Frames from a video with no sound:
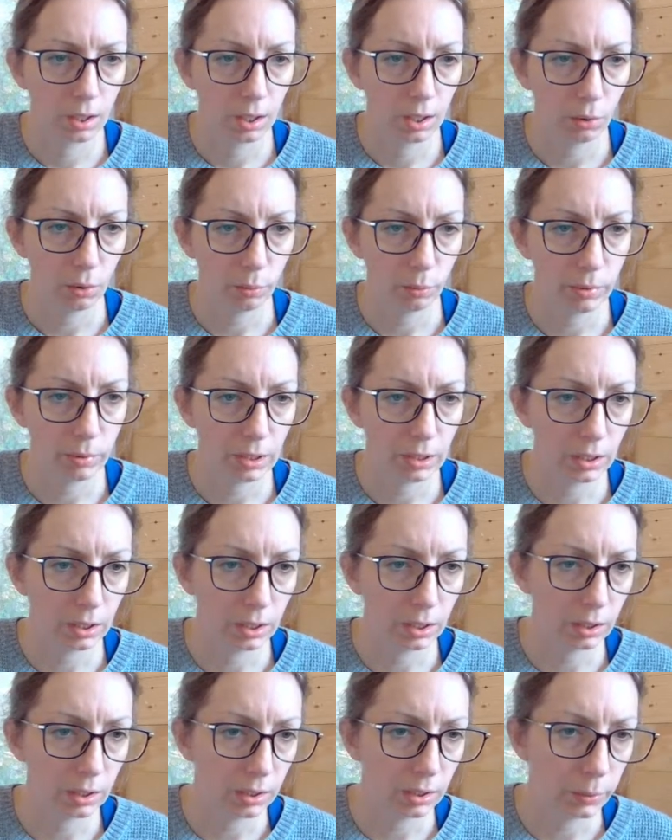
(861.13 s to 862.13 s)
It would be in
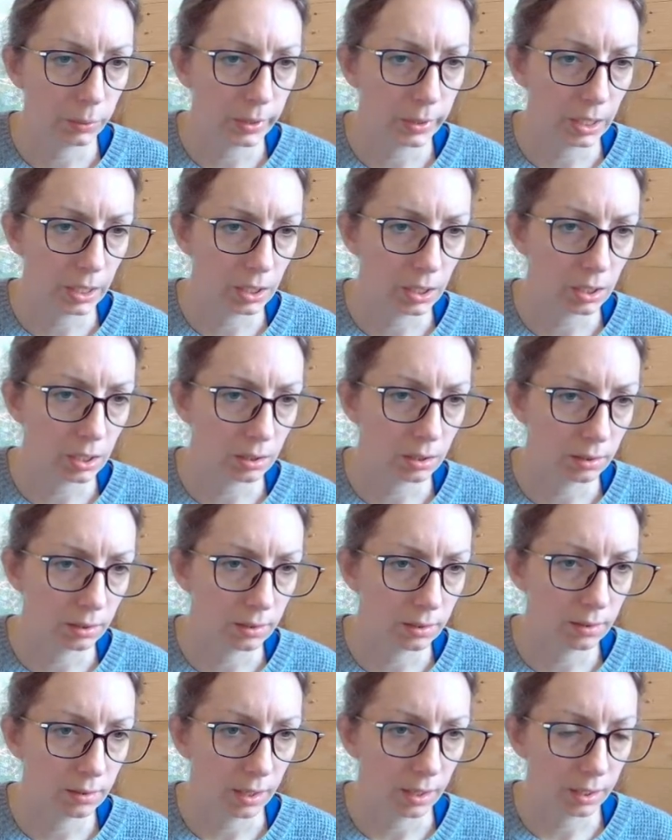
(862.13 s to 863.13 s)
the location
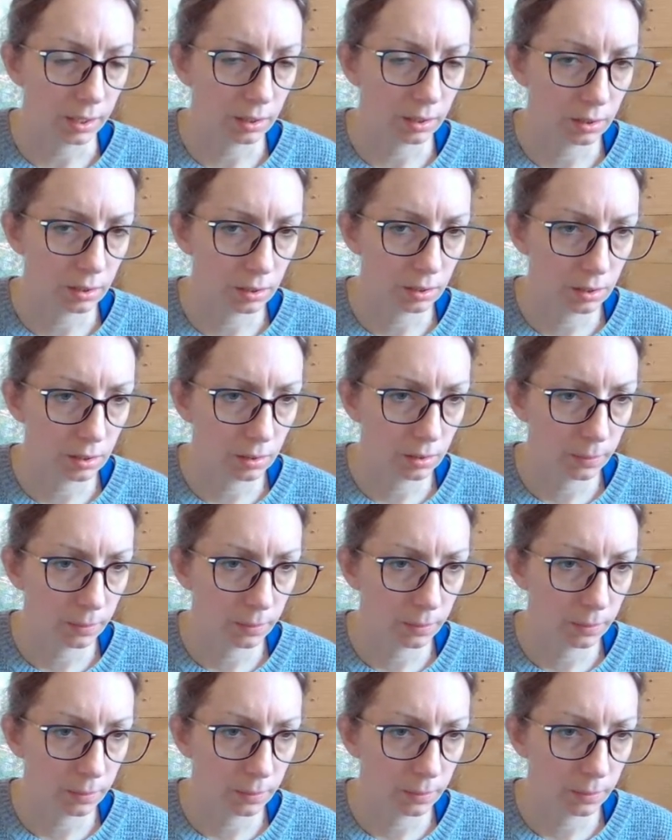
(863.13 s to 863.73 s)
second.